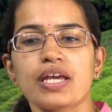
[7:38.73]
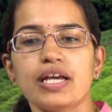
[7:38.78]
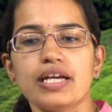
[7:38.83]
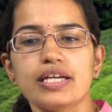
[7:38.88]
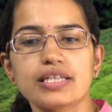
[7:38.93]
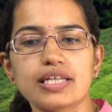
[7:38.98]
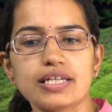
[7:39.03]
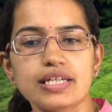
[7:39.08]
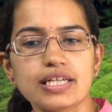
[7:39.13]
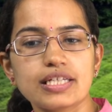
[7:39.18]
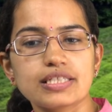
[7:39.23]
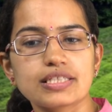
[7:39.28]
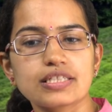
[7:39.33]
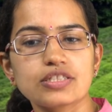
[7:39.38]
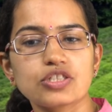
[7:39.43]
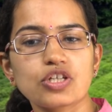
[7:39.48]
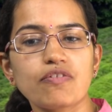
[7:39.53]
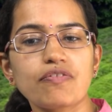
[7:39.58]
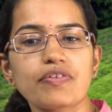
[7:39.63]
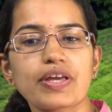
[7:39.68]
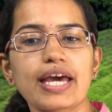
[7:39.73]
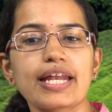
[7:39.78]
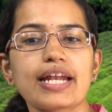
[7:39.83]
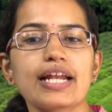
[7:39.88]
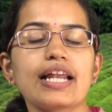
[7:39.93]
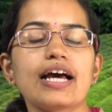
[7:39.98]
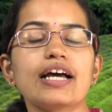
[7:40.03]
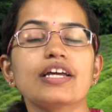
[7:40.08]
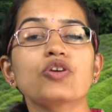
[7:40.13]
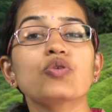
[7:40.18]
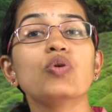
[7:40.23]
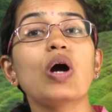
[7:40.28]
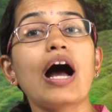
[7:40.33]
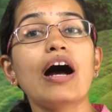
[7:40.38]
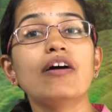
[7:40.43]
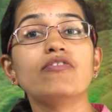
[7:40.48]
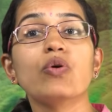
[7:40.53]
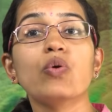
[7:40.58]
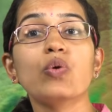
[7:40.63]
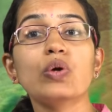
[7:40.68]
In the regions of Kerala, you
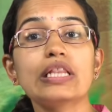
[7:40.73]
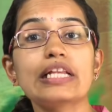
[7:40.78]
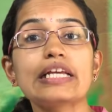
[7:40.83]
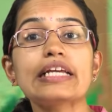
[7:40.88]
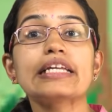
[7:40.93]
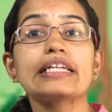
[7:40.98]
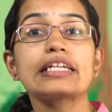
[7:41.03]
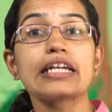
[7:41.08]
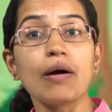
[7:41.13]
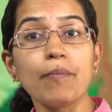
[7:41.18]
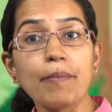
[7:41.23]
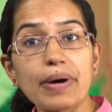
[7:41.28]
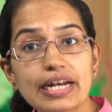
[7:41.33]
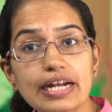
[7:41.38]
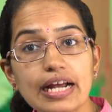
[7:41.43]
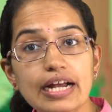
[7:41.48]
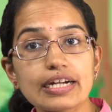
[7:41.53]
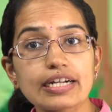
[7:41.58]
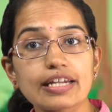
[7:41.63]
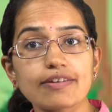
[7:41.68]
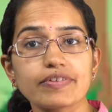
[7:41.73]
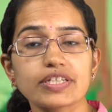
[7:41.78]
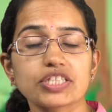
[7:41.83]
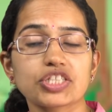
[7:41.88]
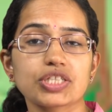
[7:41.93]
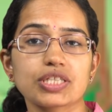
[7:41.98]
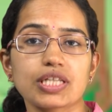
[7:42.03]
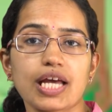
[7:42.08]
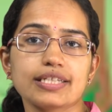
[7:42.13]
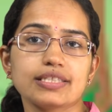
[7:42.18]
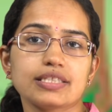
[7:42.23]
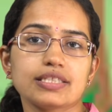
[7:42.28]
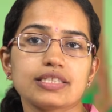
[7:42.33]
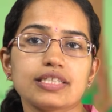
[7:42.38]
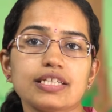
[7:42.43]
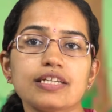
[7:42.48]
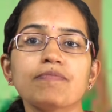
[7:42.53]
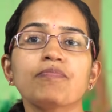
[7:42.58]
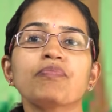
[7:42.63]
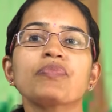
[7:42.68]
have only rubber cultivation that's
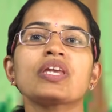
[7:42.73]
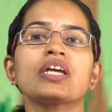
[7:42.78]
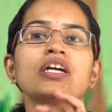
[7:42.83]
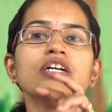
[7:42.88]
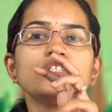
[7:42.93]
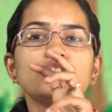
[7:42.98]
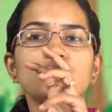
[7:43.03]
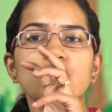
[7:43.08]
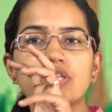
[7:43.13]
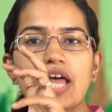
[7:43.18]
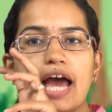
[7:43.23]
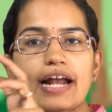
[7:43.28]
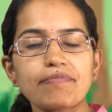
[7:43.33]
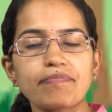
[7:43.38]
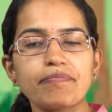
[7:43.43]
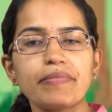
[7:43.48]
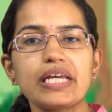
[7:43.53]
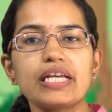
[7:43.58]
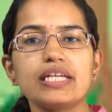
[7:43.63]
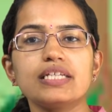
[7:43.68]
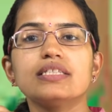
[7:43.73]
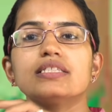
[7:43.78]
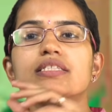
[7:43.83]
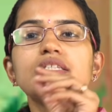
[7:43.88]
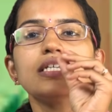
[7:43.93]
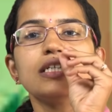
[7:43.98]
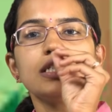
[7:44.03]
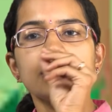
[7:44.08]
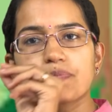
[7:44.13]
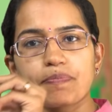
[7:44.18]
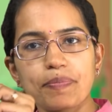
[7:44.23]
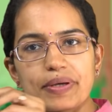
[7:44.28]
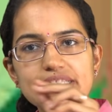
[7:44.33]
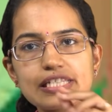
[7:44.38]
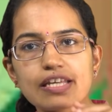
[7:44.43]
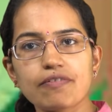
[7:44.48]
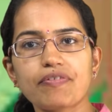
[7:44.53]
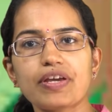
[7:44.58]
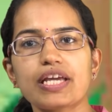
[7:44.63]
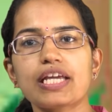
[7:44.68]
seen. So that means
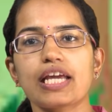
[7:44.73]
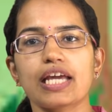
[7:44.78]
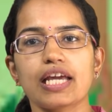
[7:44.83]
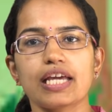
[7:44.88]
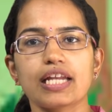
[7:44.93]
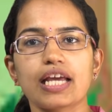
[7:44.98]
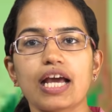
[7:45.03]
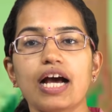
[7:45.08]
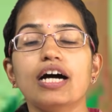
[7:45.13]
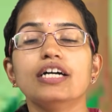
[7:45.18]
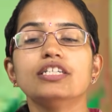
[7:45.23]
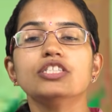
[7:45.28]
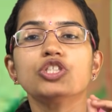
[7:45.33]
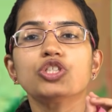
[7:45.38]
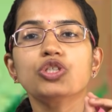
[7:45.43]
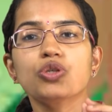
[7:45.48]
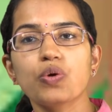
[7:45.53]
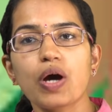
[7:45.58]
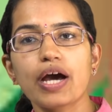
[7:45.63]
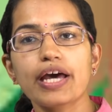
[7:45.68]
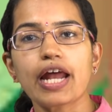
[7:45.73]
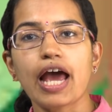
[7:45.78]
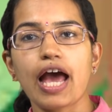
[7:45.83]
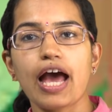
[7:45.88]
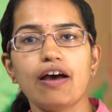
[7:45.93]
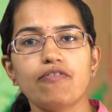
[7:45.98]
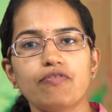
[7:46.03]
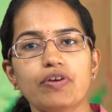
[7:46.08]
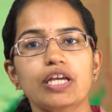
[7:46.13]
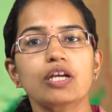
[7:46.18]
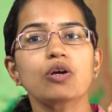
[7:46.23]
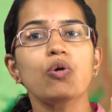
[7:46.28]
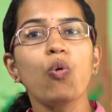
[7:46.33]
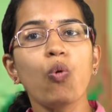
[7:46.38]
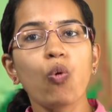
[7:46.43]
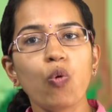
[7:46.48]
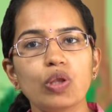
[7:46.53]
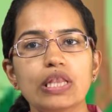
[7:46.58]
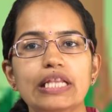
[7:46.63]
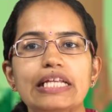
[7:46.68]
specific areas you are having
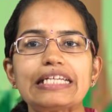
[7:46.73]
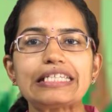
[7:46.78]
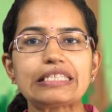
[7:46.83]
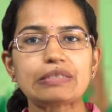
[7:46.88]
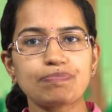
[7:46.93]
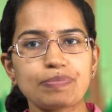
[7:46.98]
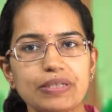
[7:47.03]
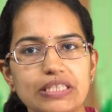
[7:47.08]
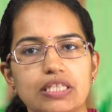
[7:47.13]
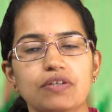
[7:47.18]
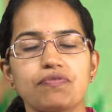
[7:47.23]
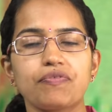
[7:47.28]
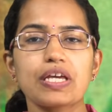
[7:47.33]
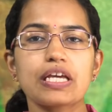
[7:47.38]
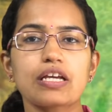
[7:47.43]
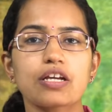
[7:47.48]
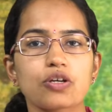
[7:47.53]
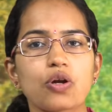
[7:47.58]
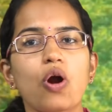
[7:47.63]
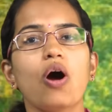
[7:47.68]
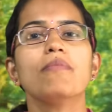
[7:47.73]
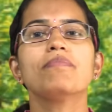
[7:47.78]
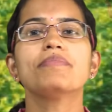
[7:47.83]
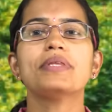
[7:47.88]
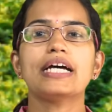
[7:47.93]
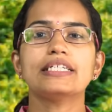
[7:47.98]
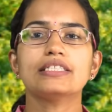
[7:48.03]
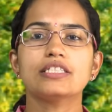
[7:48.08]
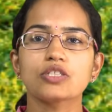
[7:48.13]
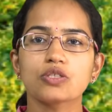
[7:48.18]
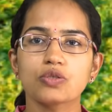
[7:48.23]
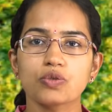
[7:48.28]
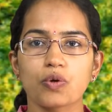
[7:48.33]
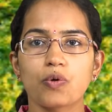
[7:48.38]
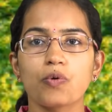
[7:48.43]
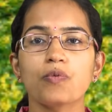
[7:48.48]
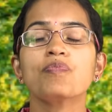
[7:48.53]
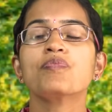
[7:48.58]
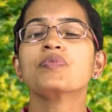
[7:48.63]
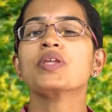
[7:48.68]
only specific crop that's
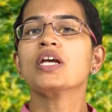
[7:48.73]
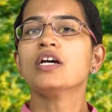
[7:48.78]
grown.